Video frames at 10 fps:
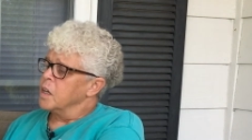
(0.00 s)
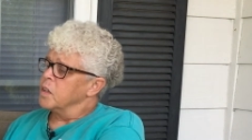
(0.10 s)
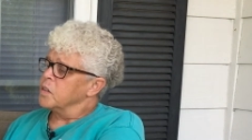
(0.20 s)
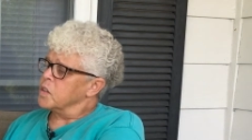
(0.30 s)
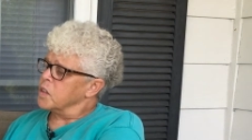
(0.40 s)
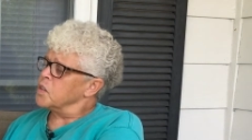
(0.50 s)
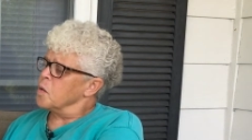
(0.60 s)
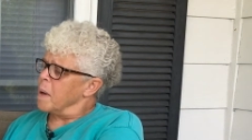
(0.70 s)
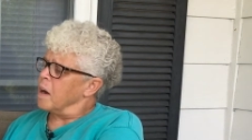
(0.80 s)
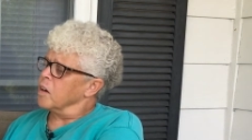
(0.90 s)

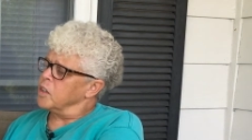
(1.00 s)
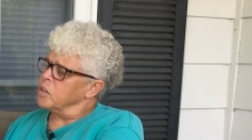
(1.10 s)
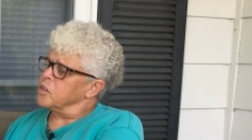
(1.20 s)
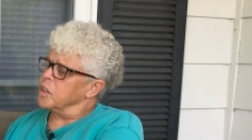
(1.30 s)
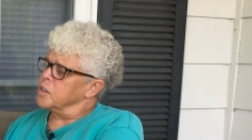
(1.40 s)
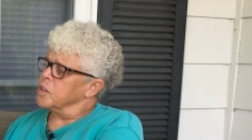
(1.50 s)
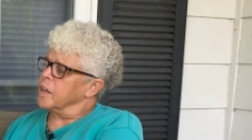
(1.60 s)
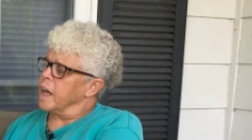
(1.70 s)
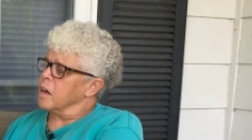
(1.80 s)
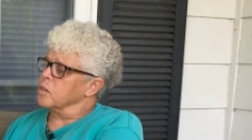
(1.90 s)
Sister Bear usually
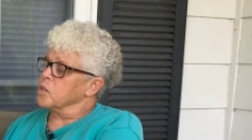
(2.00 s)
took out